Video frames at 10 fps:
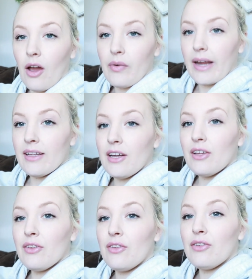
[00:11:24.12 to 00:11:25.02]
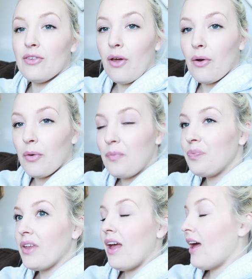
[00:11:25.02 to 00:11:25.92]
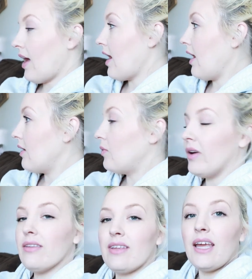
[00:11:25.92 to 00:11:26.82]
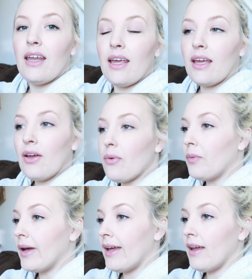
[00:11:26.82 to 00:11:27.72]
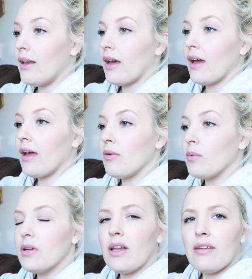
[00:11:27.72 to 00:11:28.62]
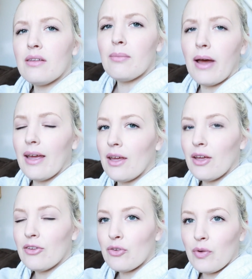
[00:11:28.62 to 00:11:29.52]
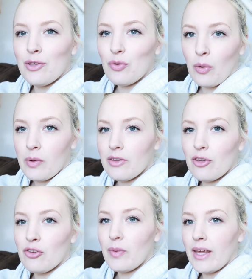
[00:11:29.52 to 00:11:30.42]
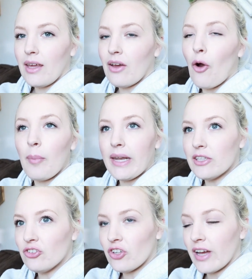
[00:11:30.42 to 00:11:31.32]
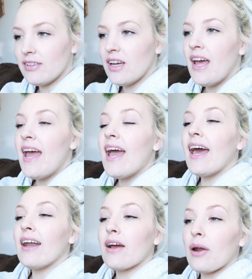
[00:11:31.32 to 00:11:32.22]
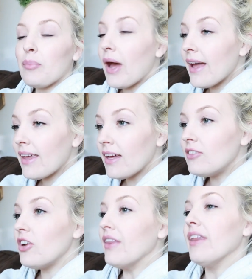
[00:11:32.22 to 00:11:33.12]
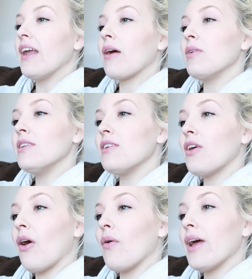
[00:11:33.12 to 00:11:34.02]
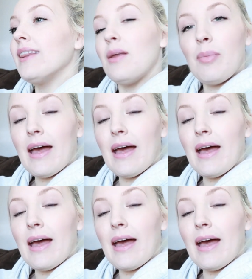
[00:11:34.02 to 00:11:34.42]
All right, so I was eating when I realized my screen door was swinging open and shut and I got a package and then I went to go get the